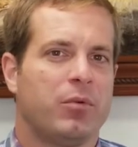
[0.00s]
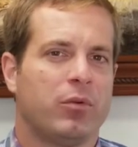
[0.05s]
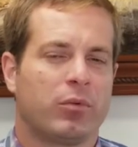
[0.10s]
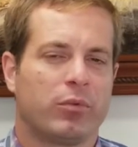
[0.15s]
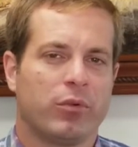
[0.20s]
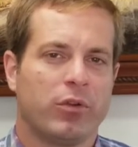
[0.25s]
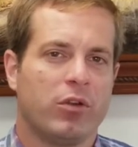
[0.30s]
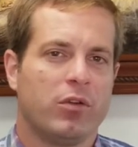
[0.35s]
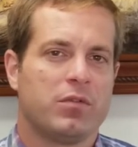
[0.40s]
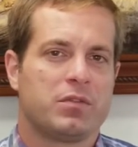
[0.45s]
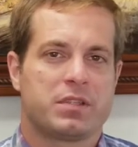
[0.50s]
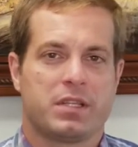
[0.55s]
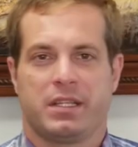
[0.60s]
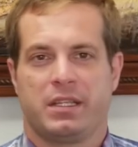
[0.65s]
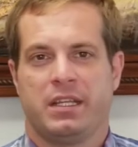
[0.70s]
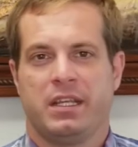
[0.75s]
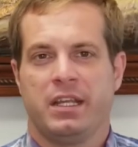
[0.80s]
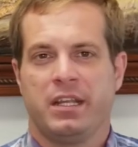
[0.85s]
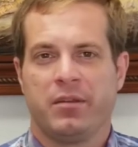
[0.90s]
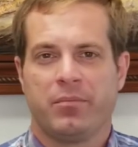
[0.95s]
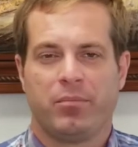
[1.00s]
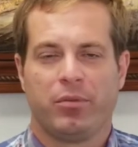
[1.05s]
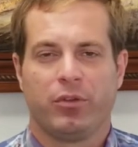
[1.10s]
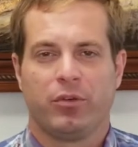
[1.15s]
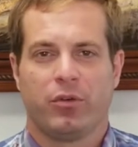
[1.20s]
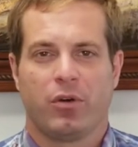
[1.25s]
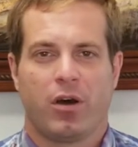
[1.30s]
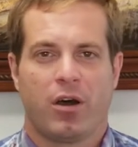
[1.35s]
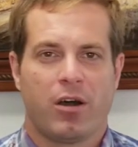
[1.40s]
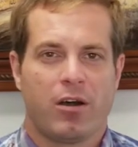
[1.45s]
roofs, the tin
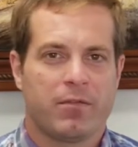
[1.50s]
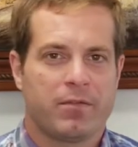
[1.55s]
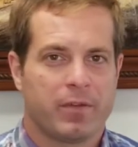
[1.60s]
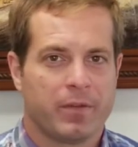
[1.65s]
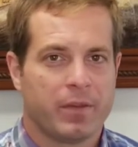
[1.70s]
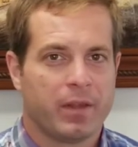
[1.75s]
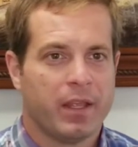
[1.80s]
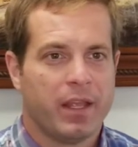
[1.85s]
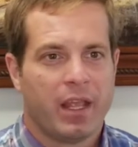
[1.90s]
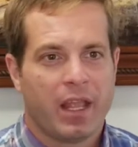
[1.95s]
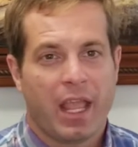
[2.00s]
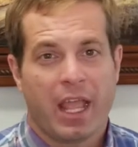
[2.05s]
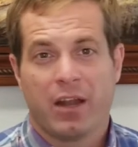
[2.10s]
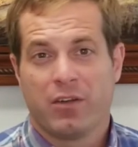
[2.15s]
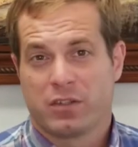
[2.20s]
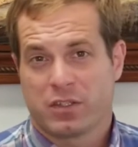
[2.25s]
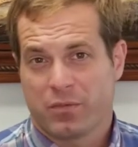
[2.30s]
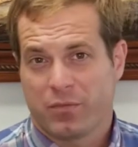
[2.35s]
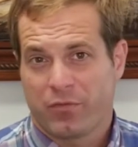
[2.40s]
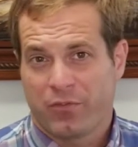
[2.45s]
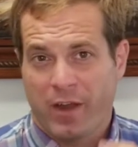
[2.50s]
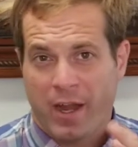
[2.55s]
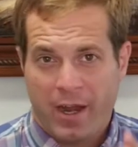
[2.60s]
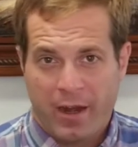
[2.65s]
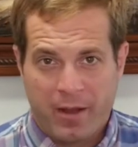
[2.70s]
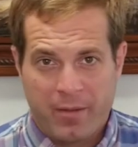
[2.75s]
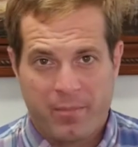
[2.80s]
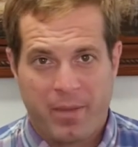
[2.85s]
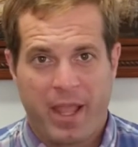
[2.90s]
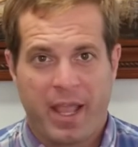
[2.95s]
blew off, and it was a
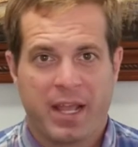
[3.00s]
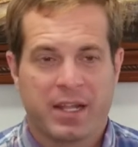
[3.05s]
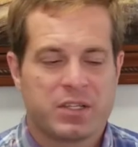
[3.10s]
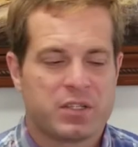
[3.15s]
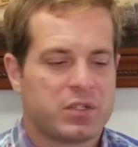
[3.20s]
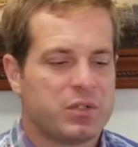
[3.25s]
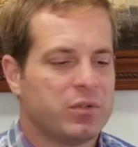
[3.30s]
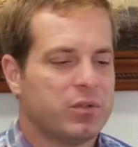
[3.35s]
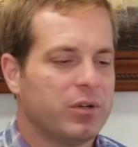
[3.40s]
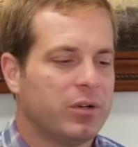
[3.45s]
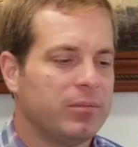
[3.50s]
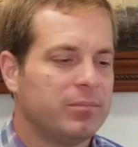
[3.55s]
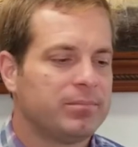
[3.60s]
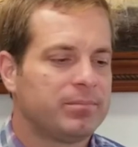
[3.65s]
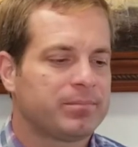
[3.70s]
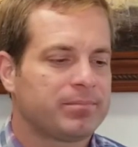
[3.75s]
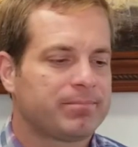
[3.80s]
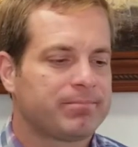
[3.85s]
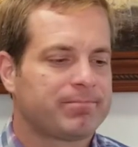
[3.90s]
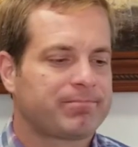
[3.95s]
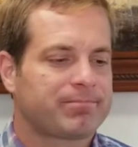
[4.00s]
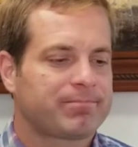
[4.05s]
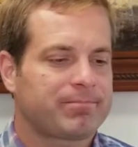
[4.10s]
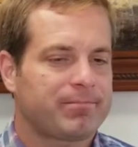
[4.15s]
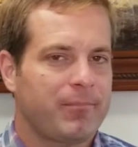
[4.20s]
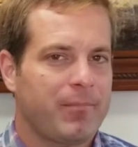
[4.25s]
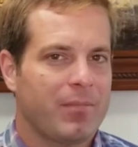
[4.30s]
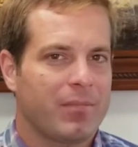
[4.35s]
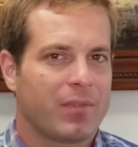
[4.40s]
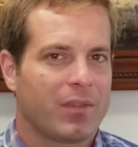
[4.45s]
very bad storm.
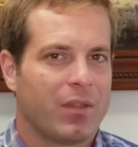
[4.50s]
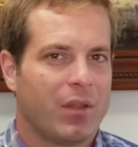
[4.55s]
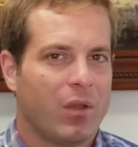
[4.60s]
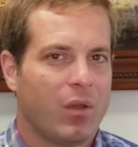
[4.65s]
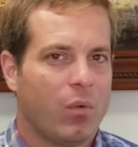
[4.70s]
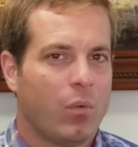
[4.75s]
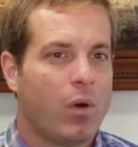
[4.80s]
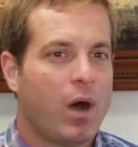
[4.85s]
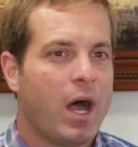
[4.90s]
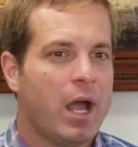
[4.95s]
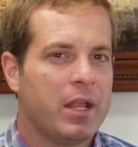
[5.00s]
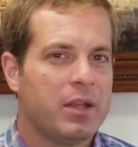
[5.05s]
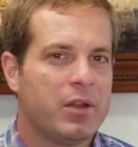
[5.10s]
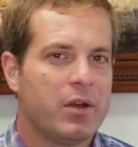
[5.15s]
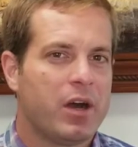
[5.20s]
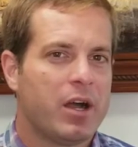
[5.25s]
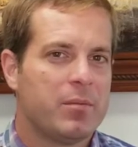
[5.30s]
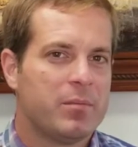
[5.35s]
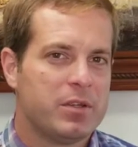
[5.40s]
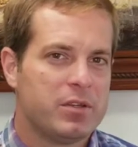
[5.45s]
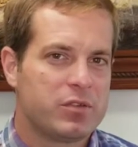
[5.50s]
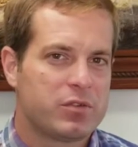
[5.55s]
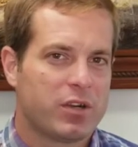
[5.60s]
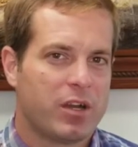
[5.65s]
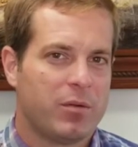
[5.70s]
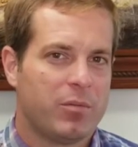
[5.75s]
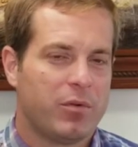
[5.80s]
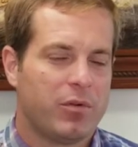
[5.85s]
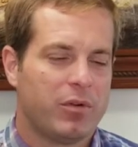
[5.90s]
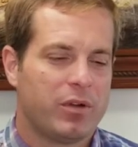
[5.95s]
Well, I know I'm in
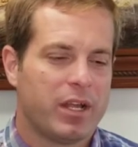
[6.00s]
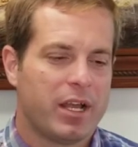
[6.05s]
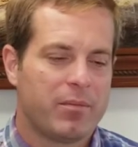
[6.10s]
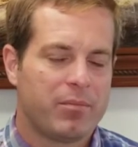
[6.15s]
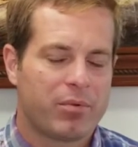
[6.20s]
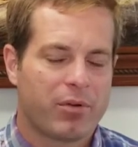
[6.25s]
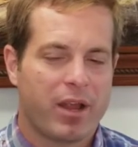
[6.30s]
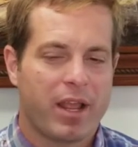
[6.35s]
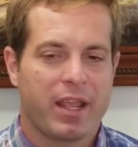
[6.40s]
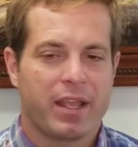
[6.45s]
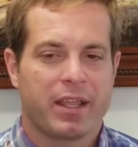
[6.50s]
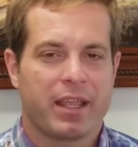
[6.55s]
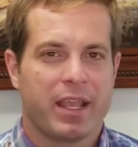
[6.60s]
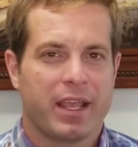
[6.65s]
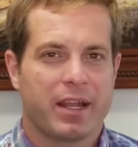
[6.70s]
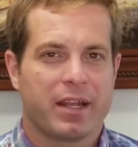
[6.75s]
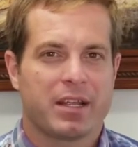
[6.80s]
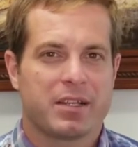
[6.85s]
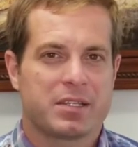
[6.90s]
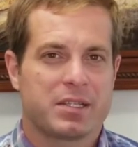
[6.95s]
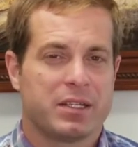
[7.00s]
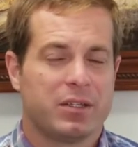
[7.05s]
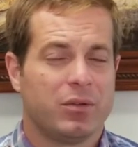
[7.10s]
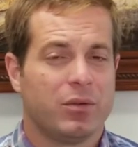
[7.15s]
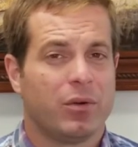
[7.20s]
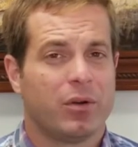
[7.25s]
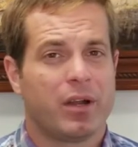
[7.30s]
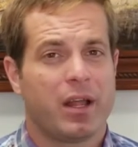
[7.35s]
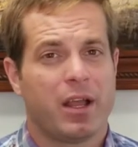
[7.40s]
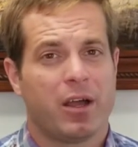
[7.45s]
trouble, and I pray again. I say,
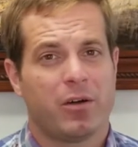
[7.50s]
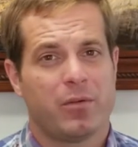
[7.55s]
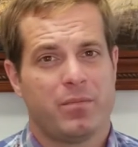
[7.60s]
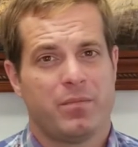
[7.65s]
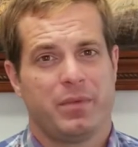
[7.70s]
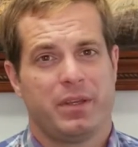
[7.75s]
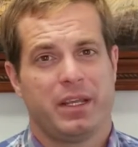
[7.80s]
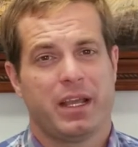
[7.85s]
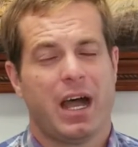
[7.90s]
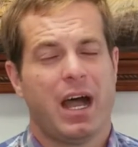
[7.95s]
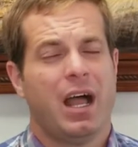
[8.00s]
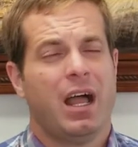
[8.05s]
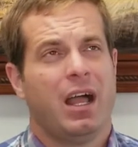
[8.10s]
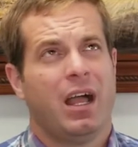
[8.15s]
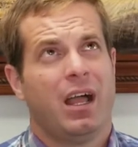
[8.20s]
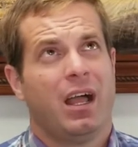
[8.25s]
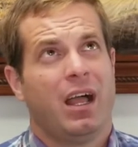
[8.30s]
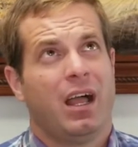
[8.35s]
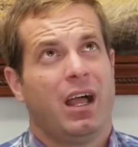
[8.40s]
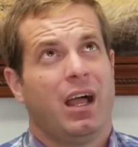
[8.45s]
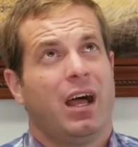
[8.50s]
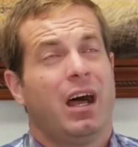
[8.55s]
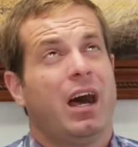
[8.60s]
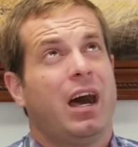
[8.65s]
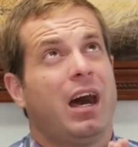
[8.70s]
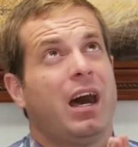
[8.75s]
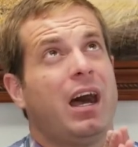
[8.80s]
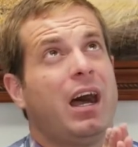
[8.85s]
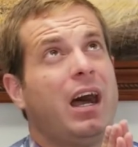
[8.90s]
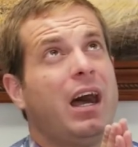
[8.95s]
Lord, help me.
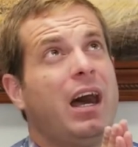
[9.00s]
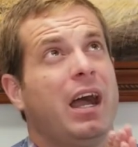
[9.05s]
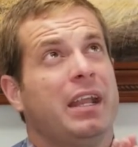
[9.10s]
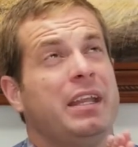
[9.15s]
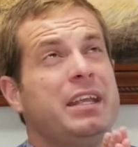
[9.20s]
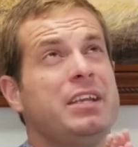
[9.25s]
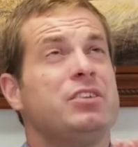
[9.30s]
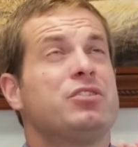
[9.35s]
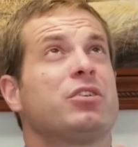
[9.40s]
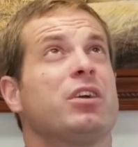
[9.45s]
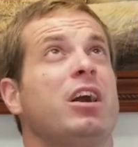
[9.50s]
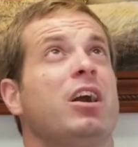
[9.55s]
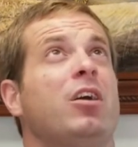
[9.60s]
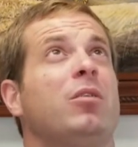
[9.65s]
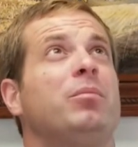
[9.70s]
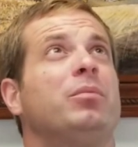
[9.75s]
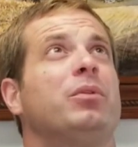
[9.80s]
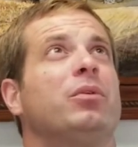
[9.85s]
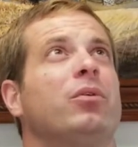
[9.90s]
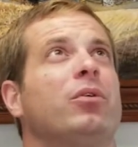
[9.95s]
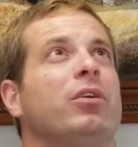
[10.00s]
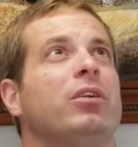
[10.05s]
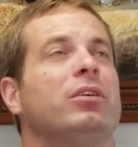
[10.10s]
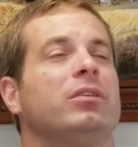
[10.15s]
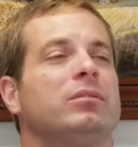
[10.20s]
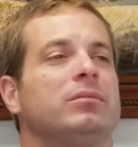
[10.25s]
I need your help, Lord.